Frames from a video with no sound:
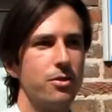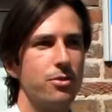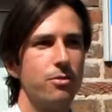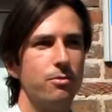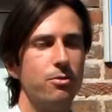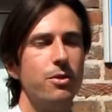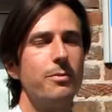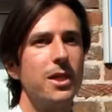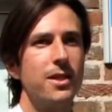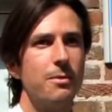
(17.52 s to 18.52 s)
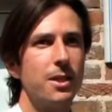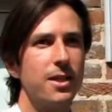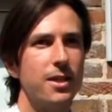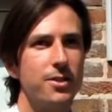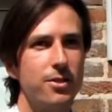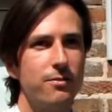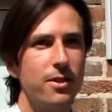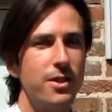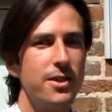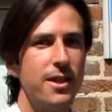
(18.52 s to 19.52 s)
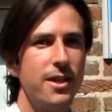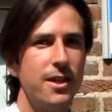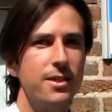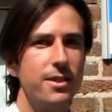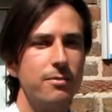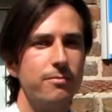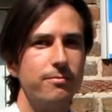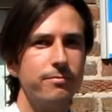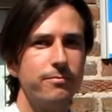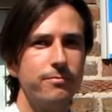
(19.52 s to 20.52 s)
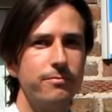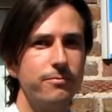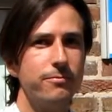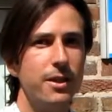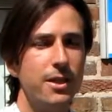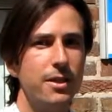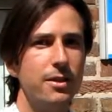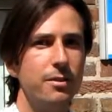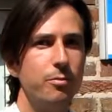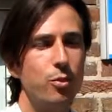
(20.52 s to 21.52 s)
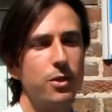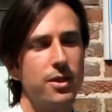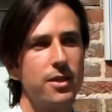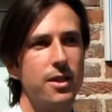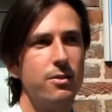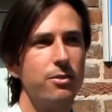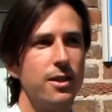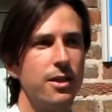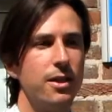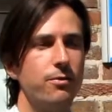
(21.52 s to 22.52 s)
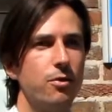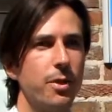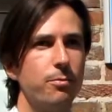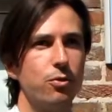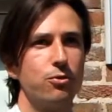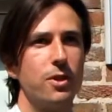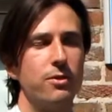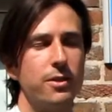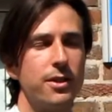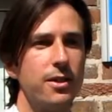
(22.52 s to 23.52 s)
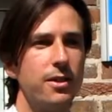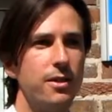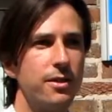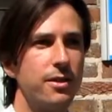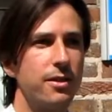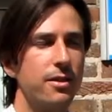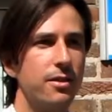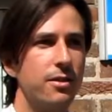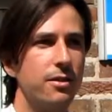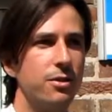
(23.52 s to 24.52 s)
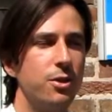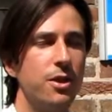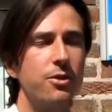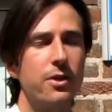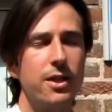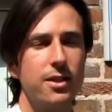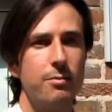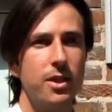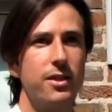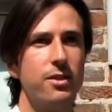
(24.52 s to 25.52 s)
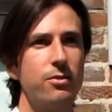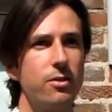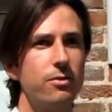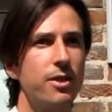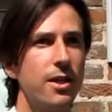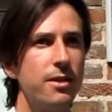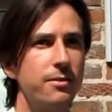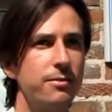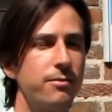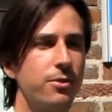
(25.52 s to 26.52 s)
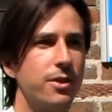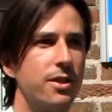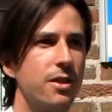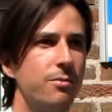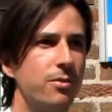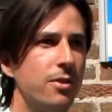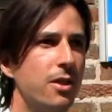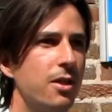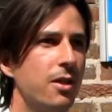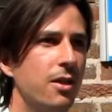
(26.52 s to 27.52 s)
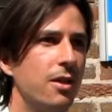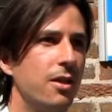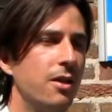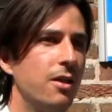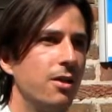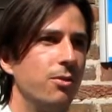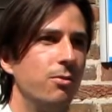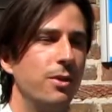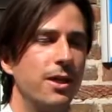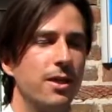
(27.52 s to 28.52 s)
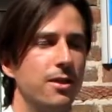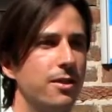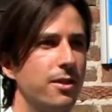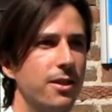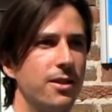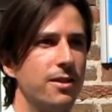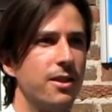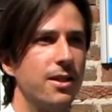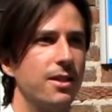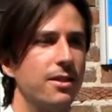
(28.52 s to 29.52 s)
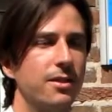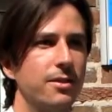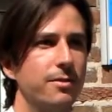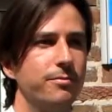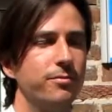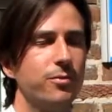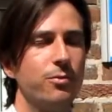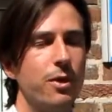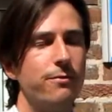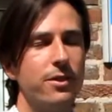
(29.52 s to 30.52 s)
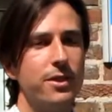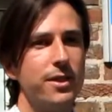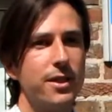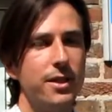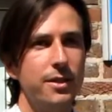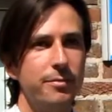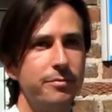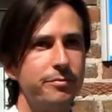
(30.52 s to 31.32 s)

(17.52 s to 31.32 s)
So during my time at Kingston University, I gained some very important skills, I think, for my postgraduate studies, general academic skills, I would say, for example, where I learned things like referencing,